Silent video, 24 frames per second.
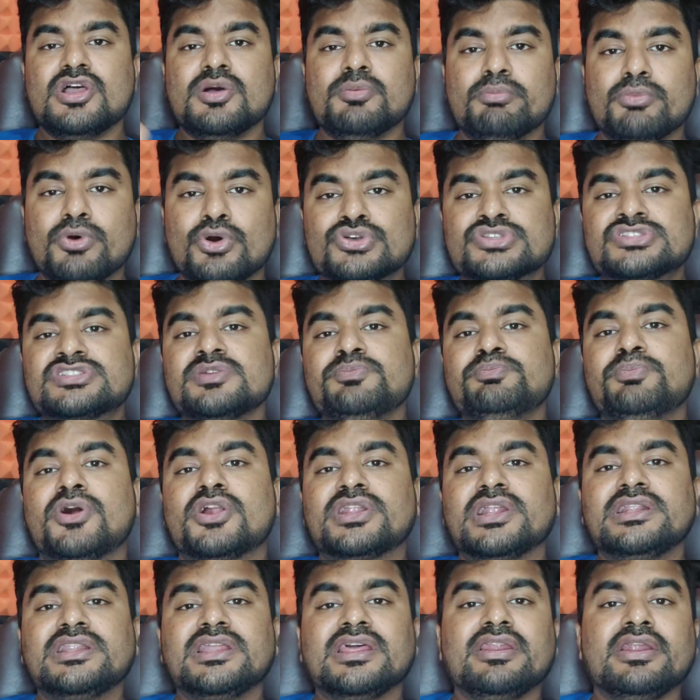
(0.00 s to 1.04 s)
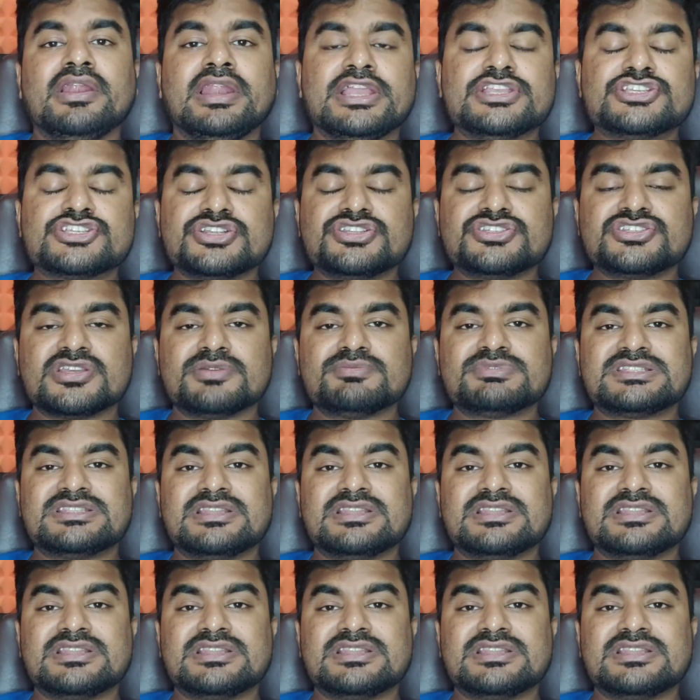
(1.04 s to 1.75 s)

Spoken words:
Most importantly, relationships,